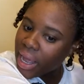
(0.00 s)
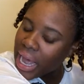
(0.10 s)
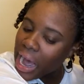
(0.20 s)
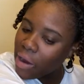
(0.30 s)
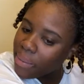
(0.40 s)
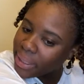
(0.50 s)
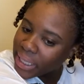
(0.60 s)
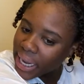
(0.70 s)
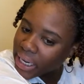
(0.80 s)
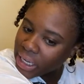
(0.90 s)
I will be
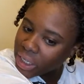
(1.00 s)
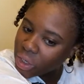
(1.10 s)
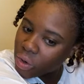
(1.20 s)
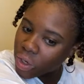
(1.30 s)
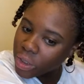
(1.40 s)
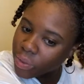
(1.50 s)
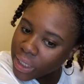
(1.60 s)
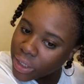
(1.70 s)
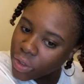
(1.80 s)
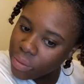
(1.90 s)
taking another course
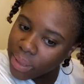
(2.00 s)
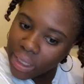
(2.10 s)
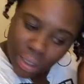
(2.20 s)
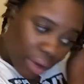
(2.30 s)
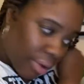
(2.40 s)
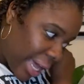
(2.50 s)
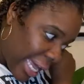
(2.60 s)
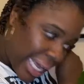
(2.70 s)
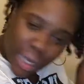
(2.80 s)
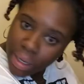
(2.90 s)
within two months.
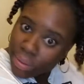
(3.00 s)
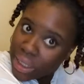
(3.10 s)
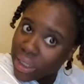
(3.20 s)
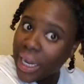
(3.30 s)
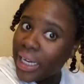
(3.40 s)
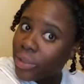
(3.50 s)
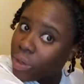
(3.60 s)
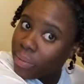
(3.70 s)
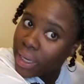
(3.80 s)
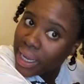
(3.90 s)
Okay, um, Lisa H, we're
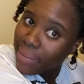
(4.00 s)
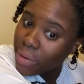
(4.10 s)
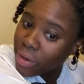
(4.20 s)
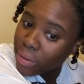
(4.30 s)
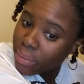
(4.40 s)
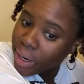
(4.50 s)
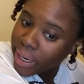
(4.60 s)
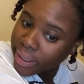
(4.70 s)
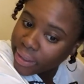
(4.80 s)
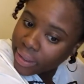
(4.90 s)
gonna be keeping you in prayer.